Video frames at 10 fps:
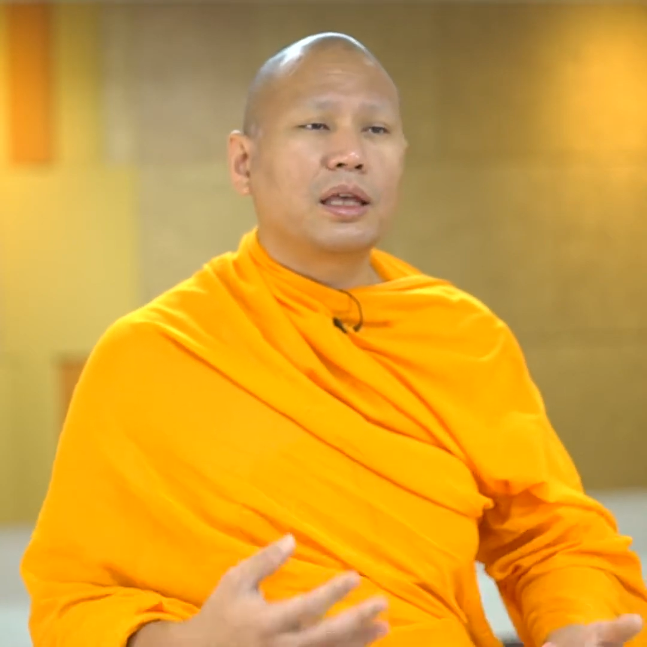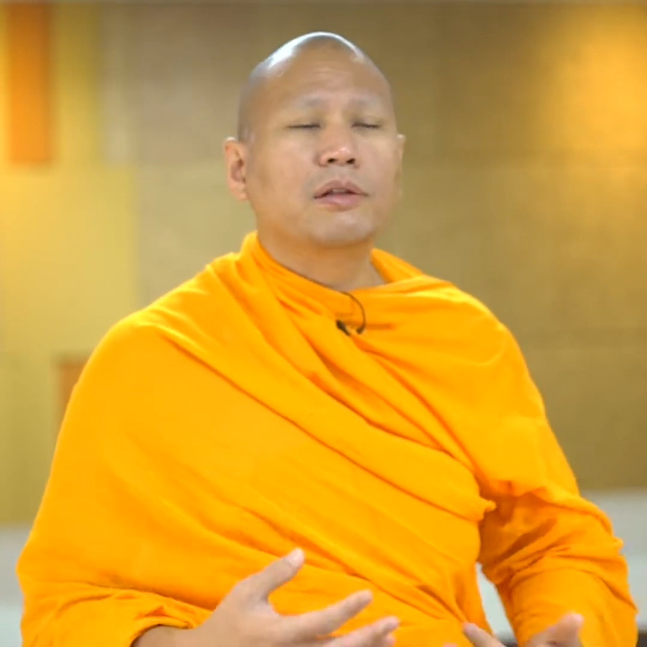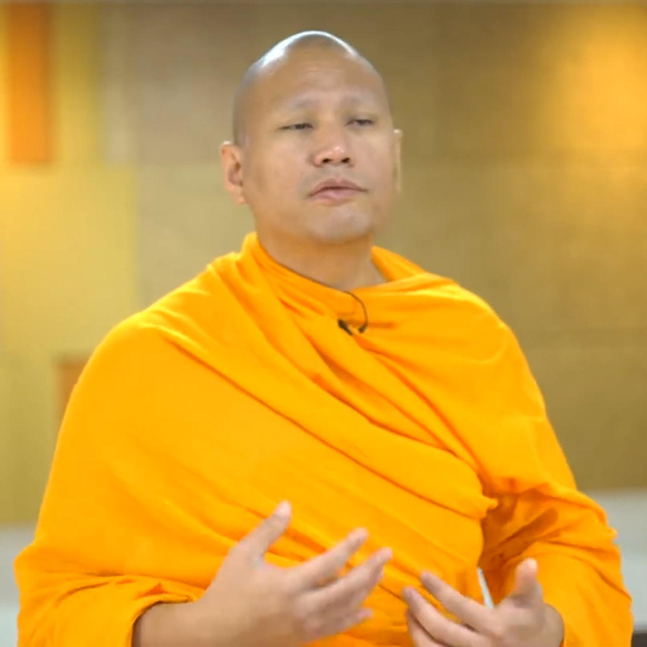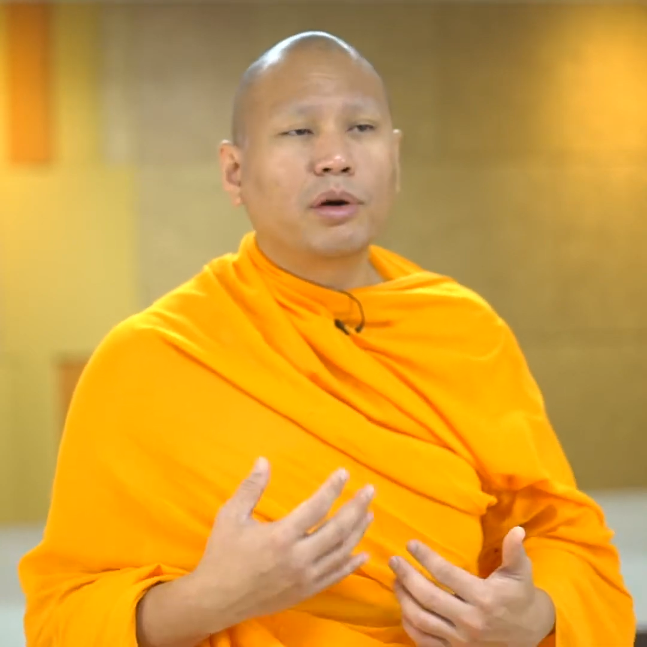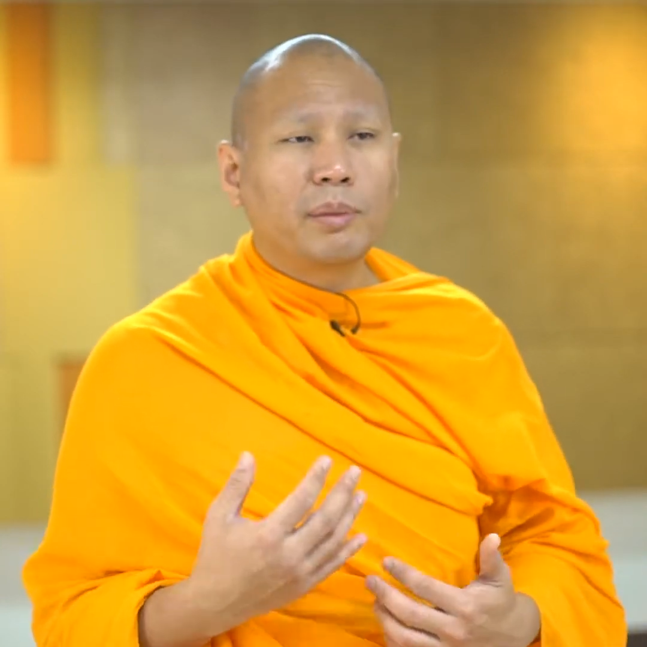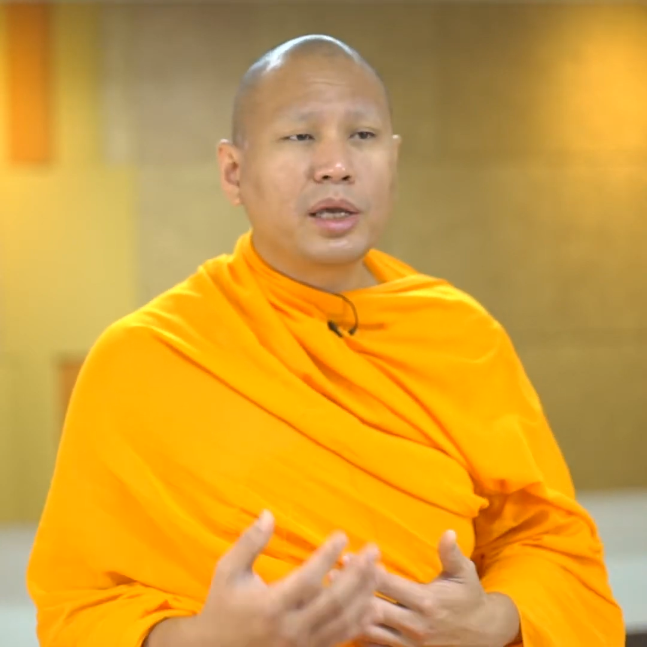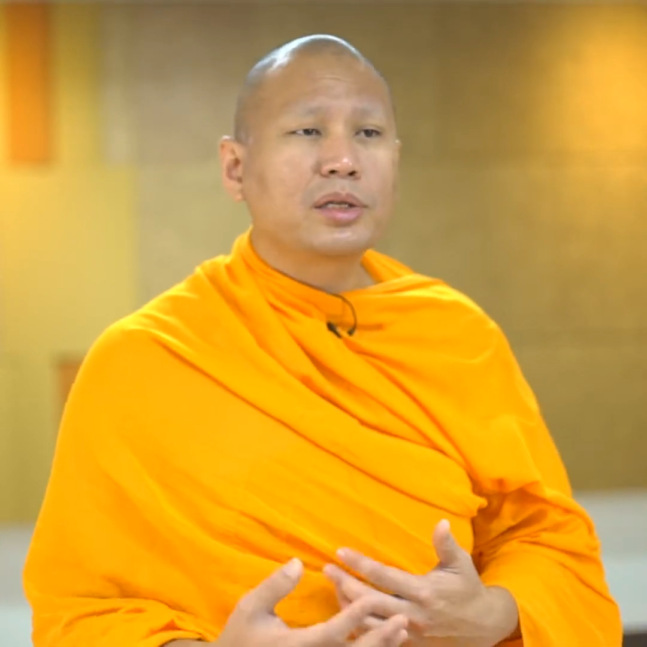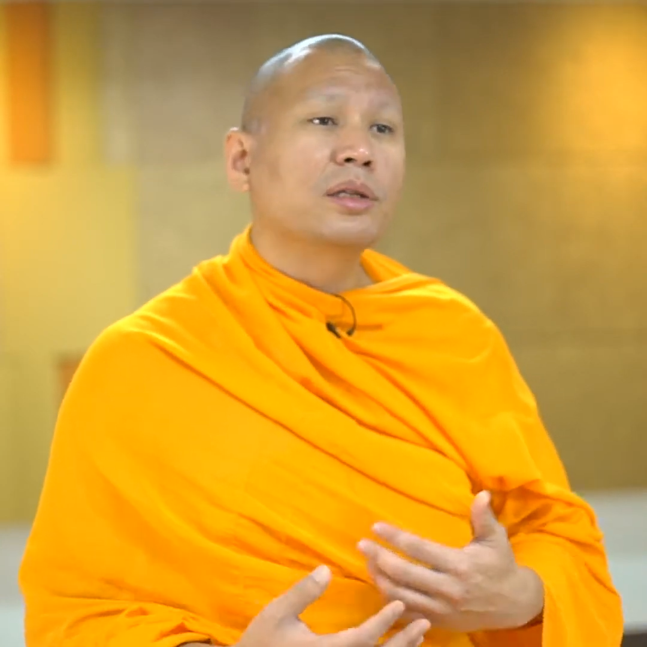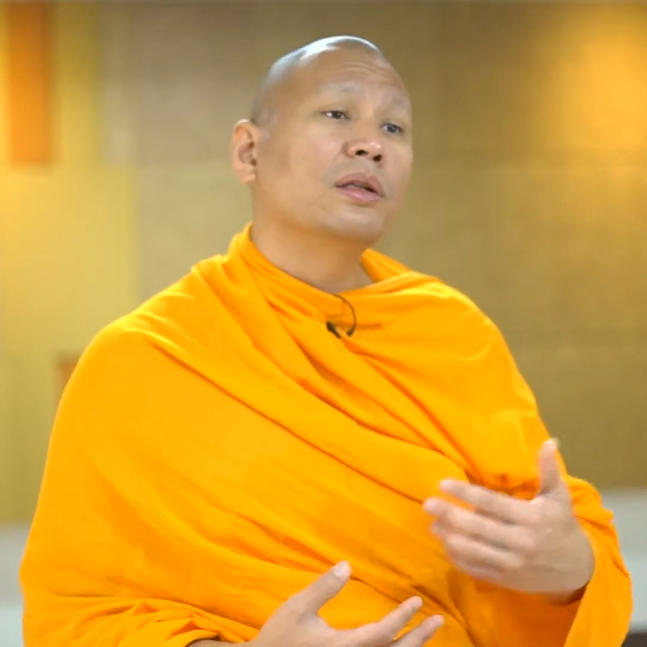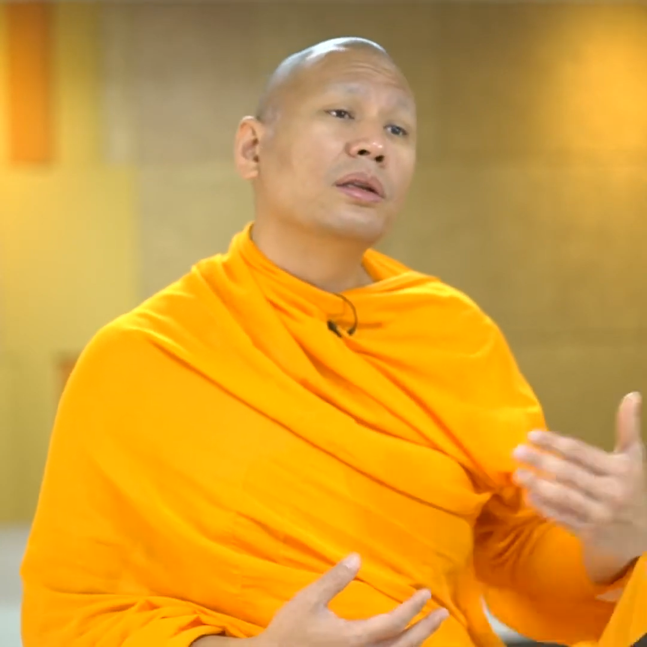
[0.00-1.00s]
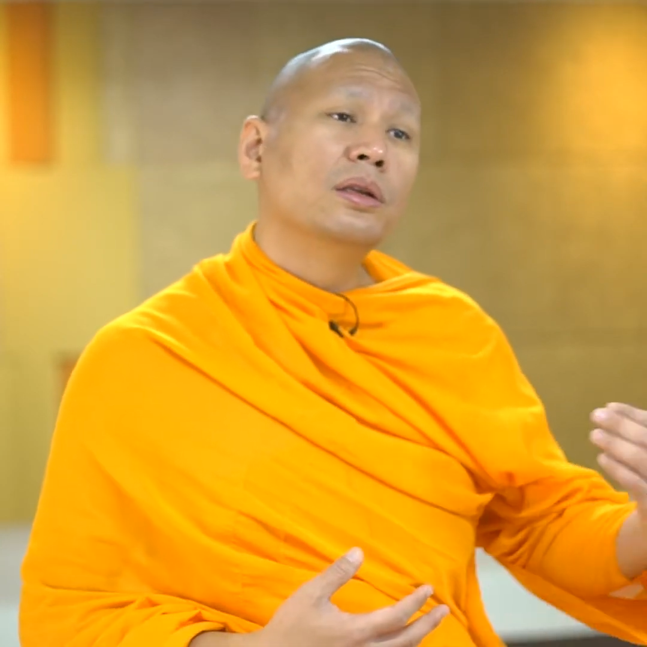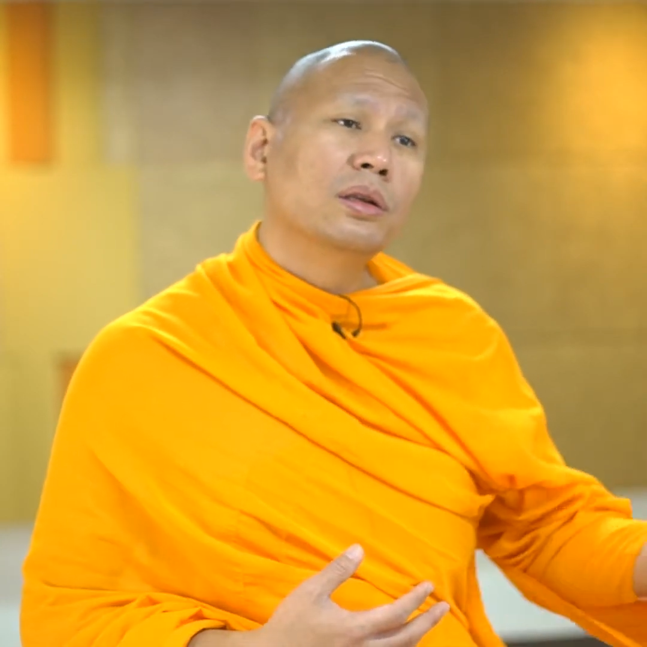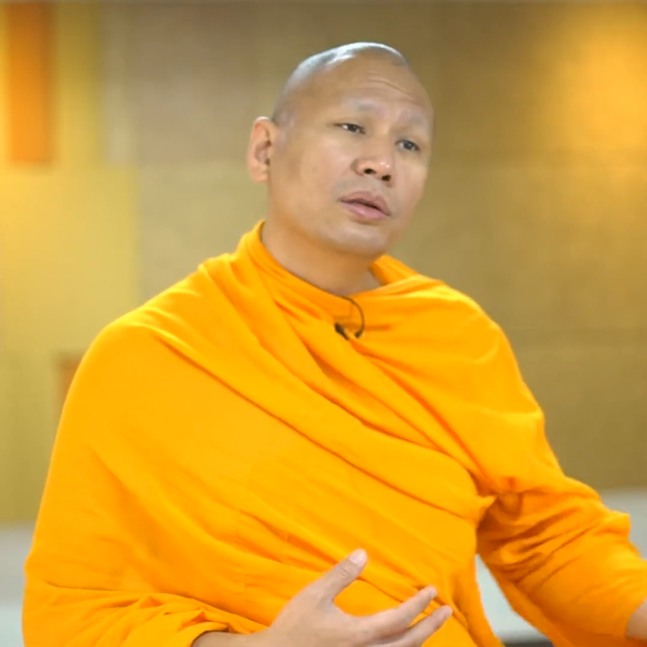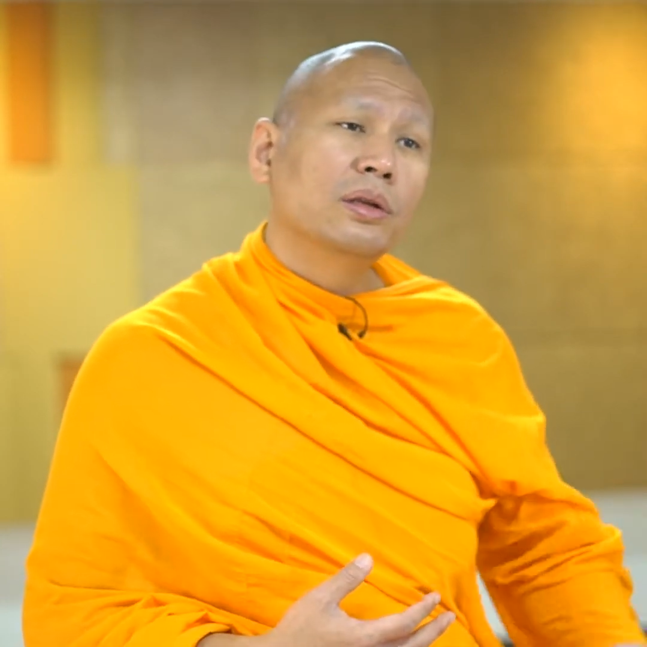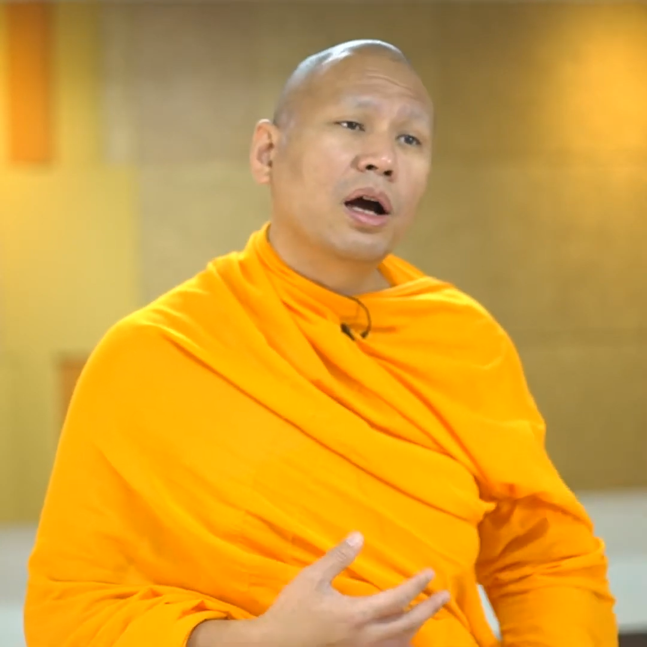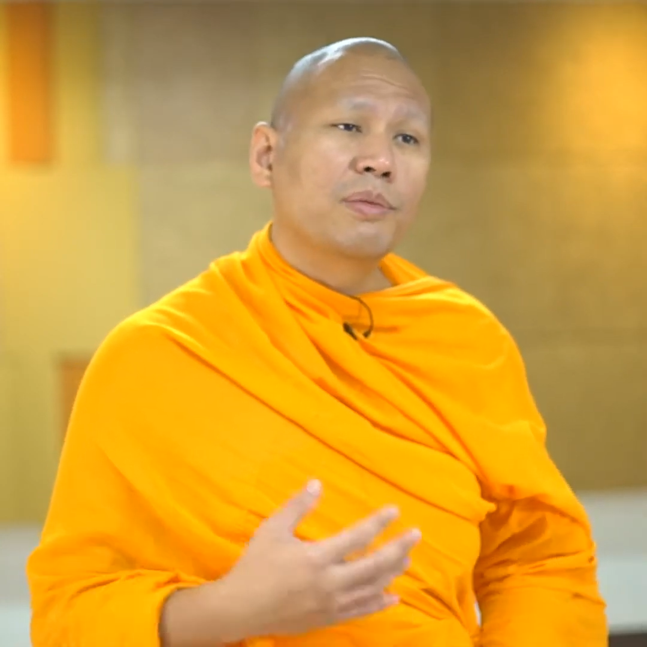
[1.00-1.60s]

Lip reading: information,